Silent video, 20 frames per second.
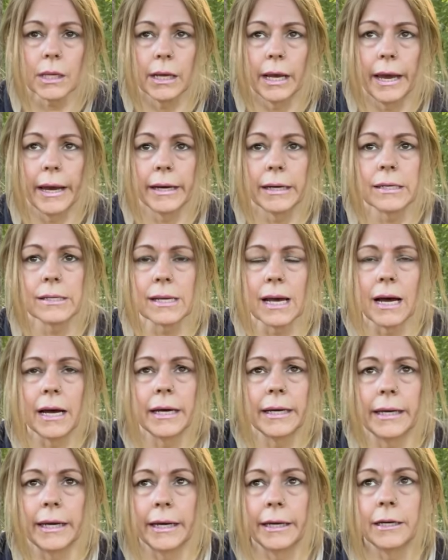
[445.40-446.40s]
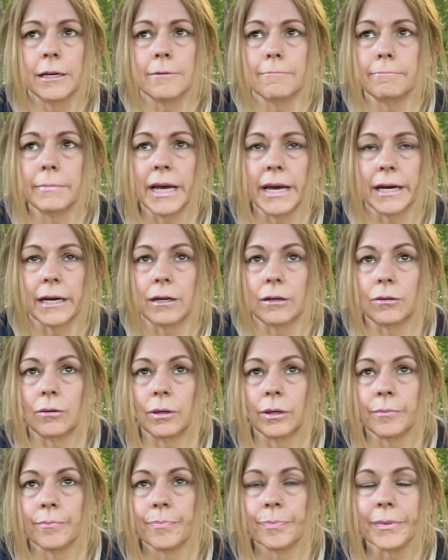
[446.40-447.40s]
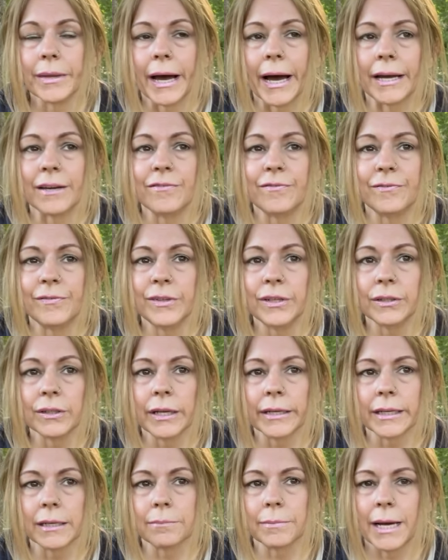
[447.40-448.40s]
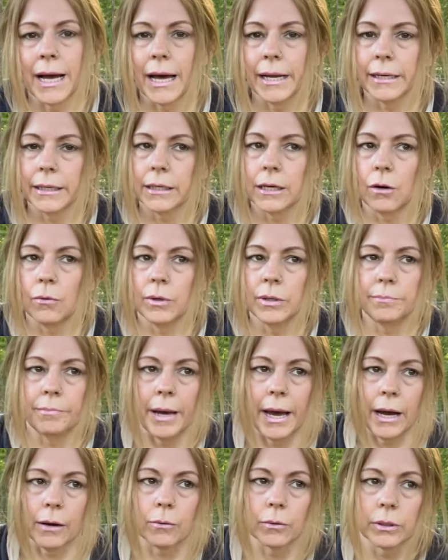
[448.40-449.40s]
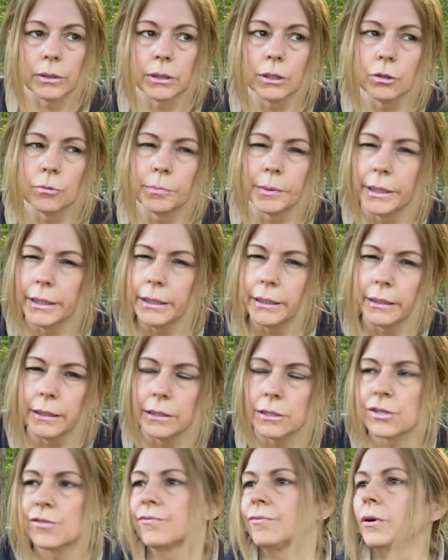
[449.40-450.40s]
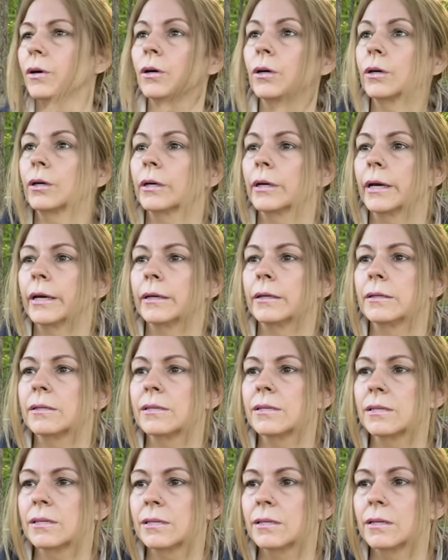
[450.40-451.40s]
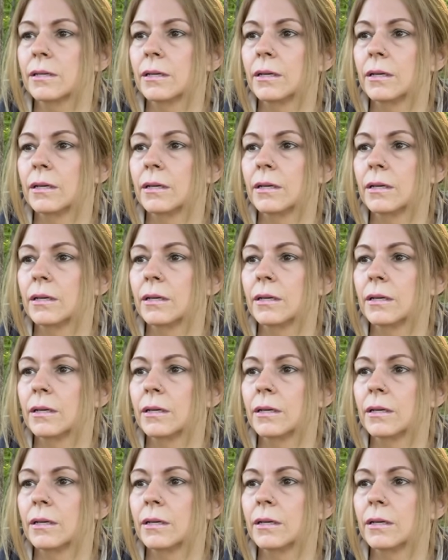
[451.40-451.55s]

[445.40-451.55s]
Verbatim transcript: as I am now I feel like I'm kind of going backward a little bit as far as